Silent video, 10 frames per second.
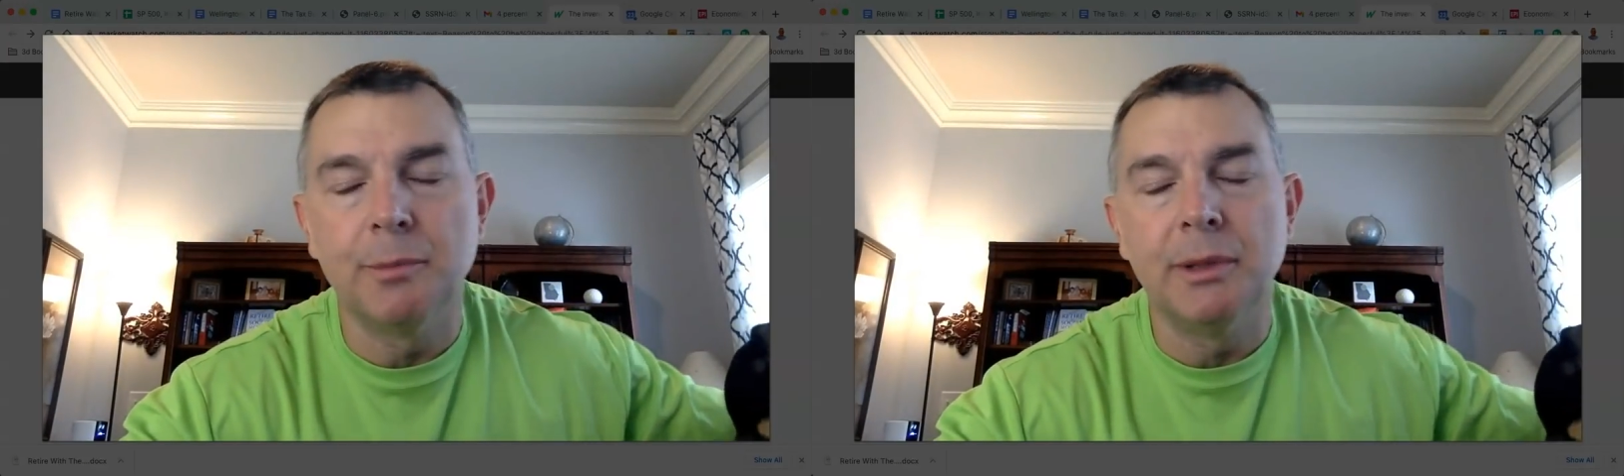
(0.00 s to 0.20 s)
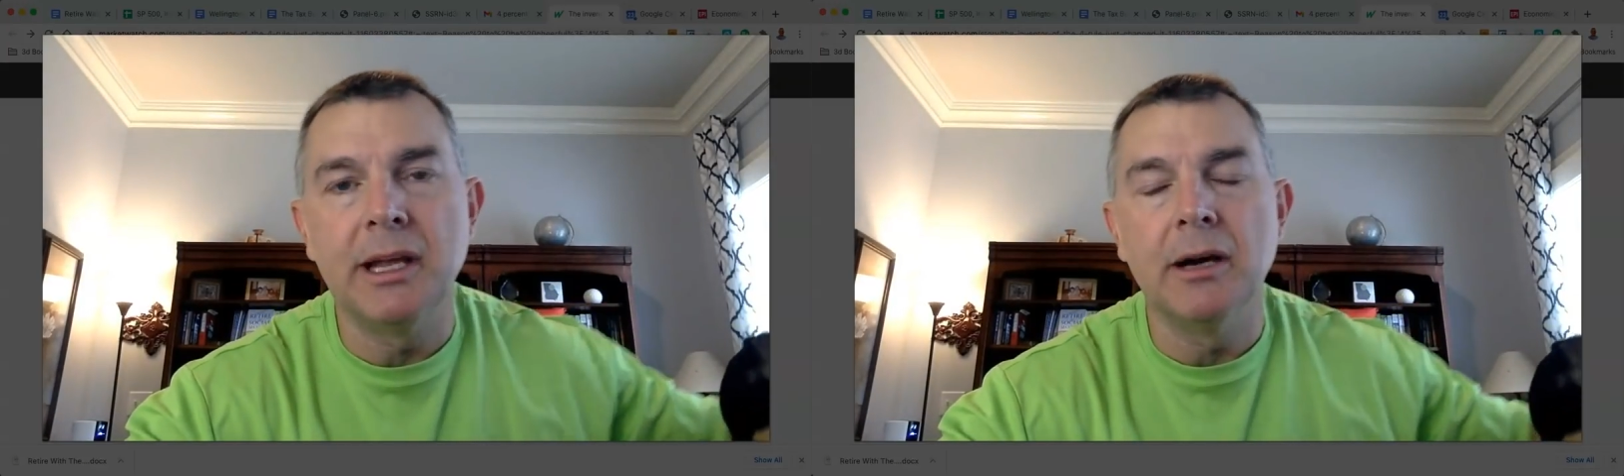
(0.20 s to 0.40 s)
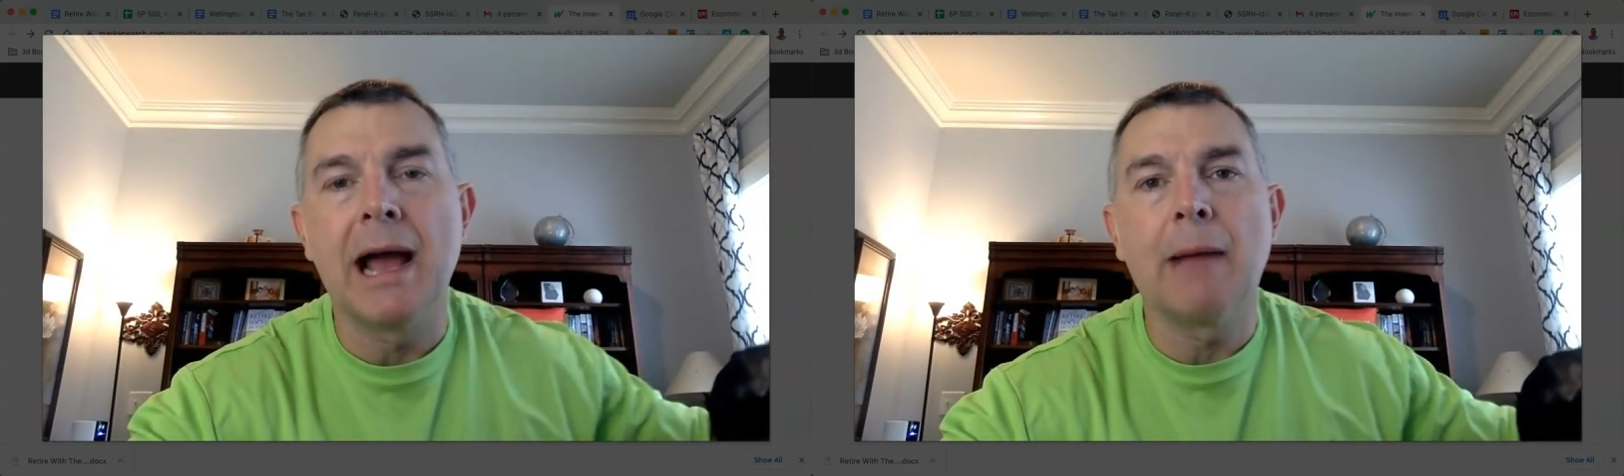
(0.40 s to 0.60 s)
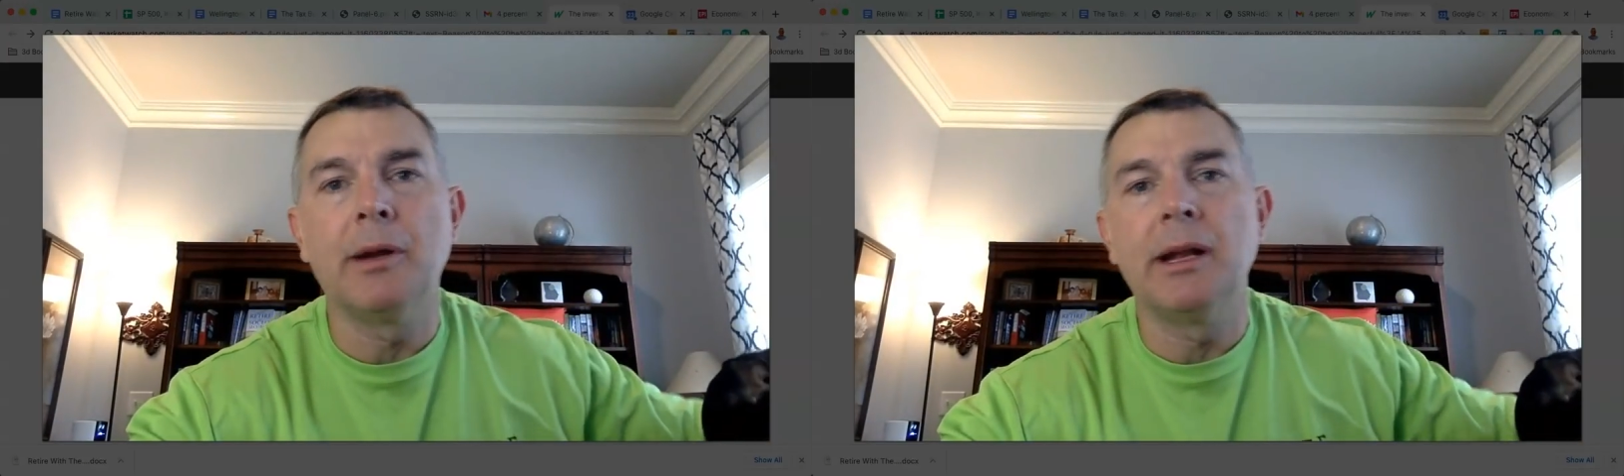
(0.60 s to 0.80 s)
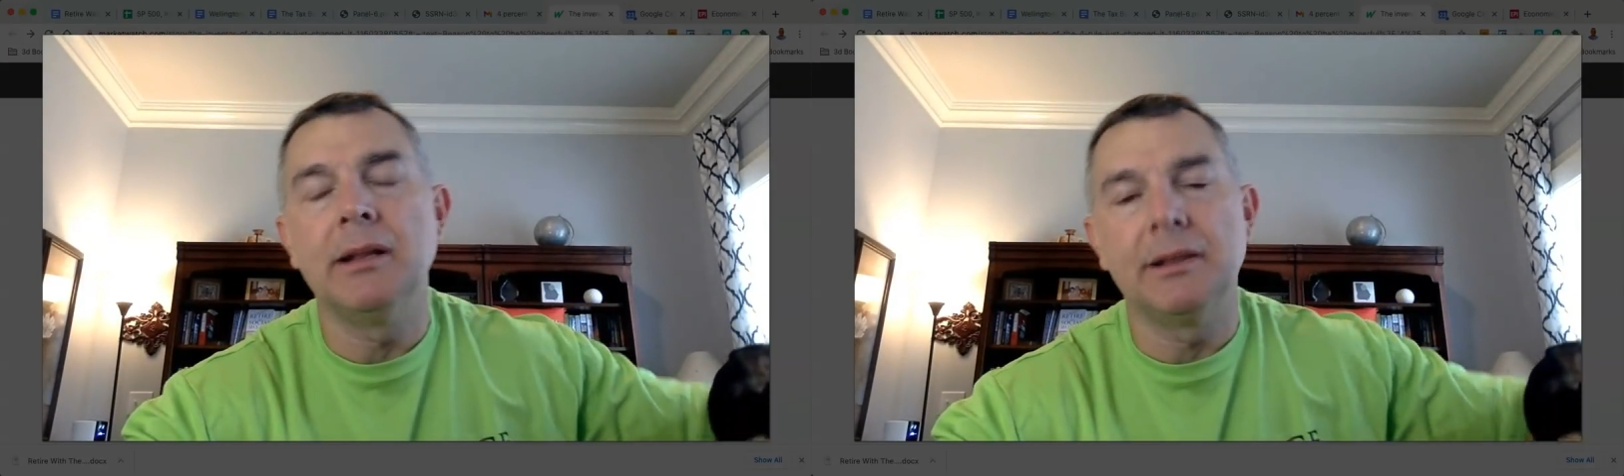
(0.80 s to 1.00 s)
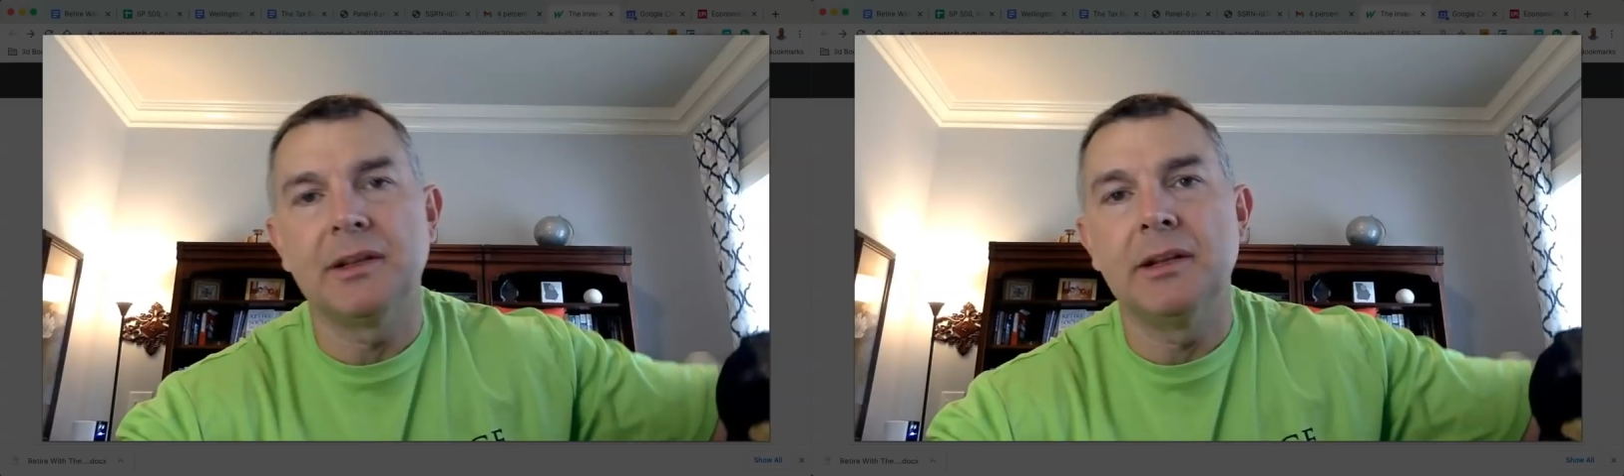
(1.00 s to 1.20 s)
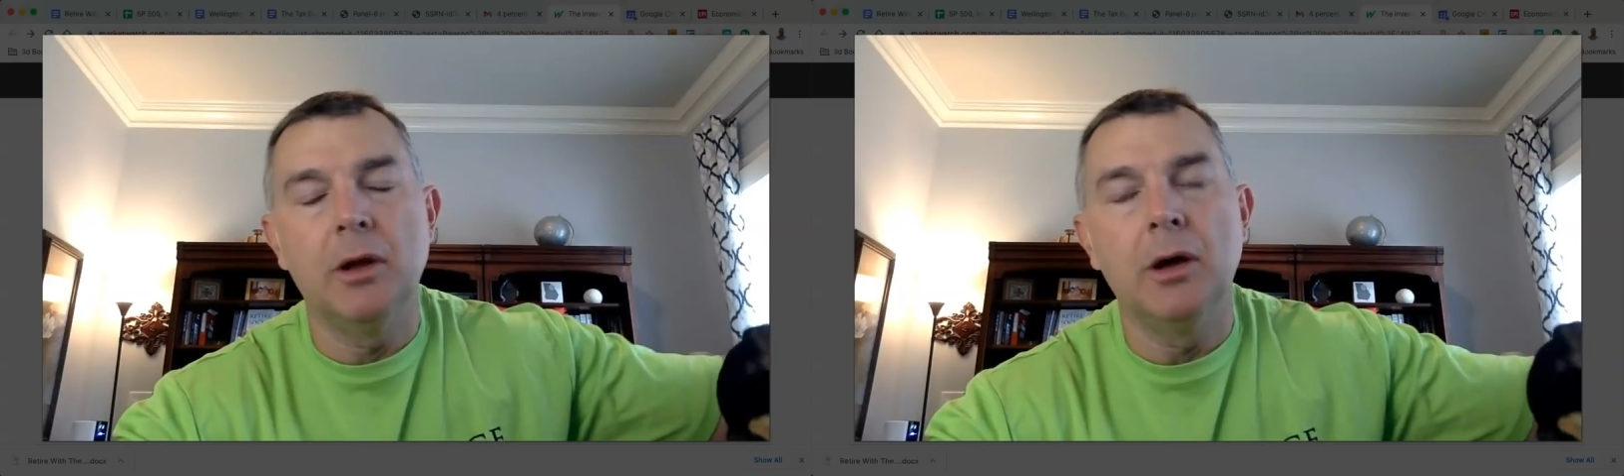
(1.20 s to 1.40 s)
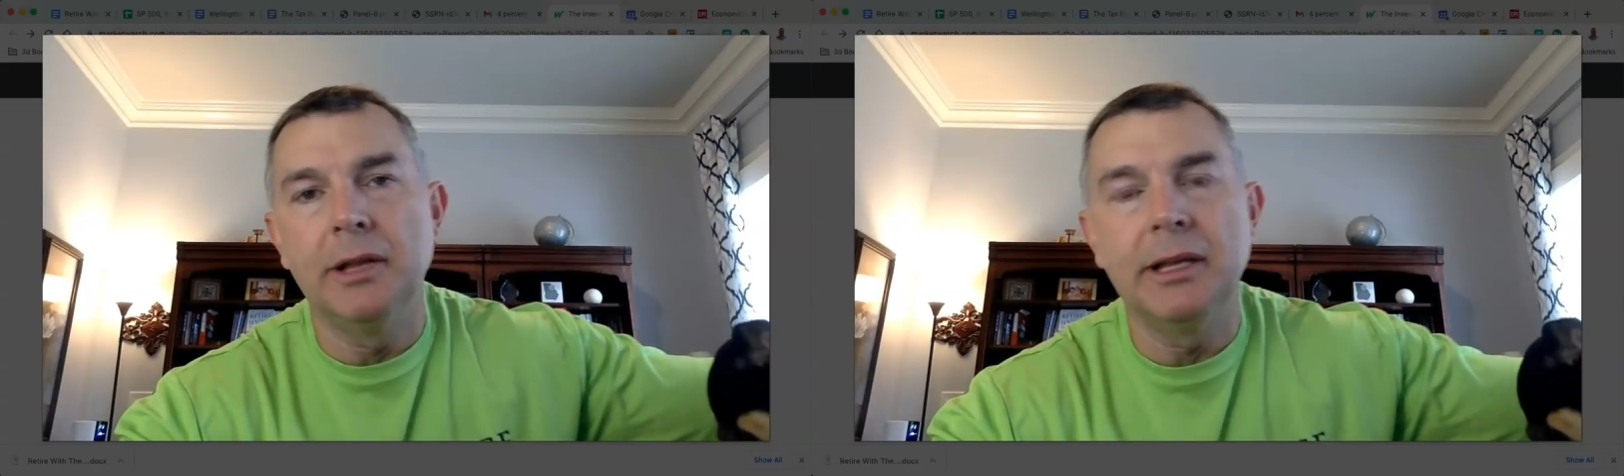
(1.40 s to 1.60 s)
But they elaborated and they said
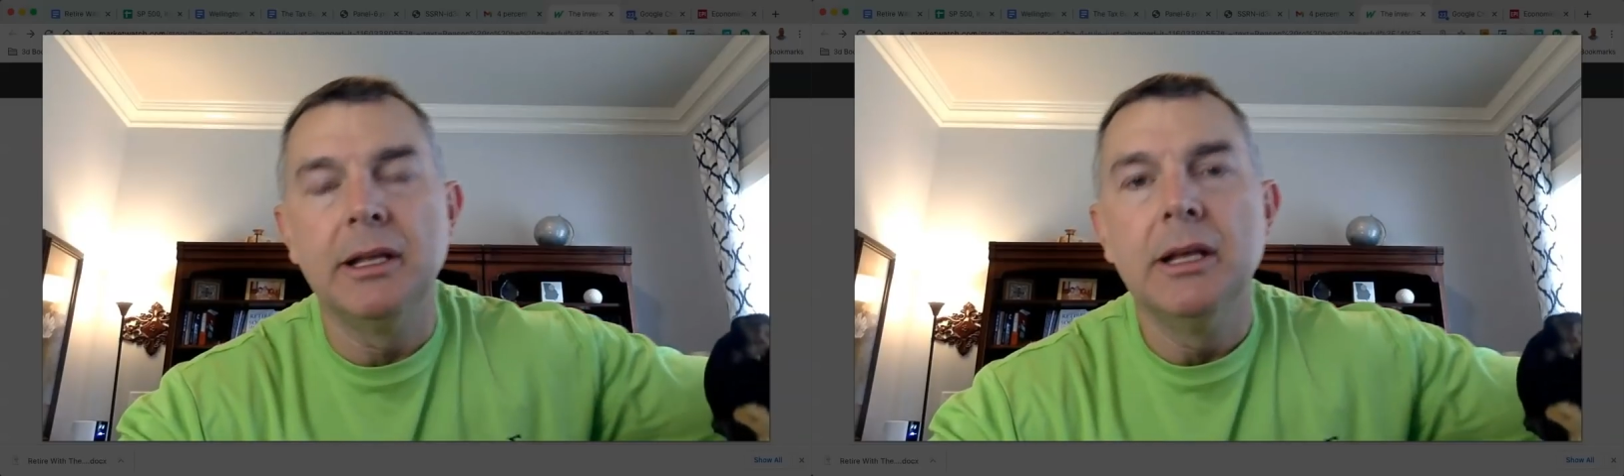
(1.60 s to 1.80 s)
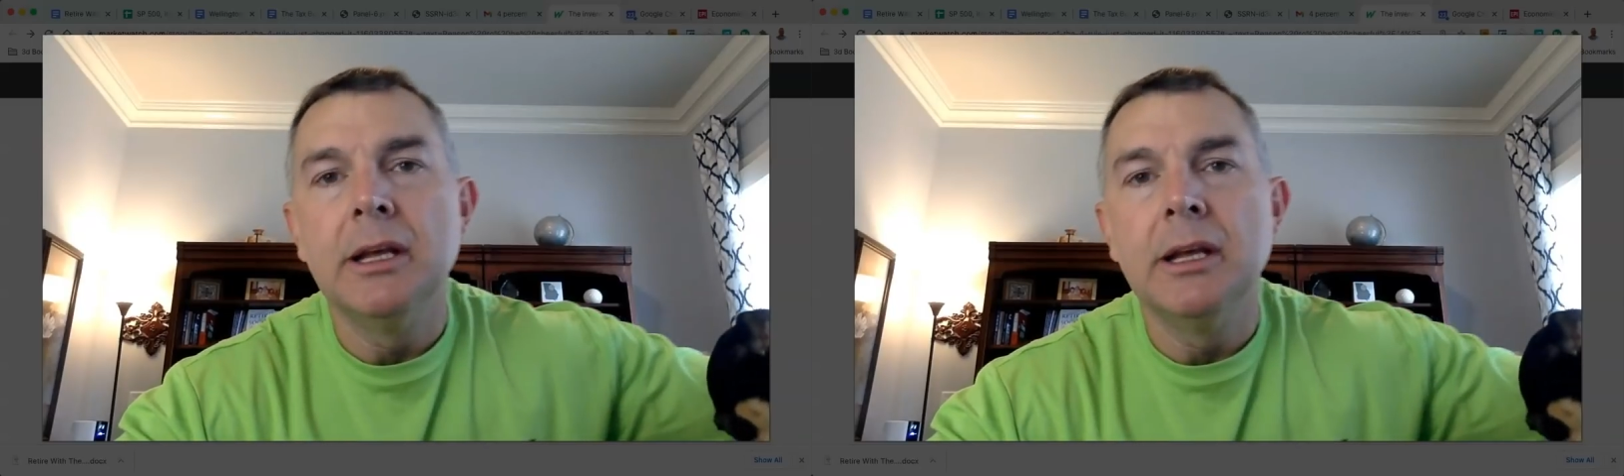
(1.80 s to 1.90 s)
no, they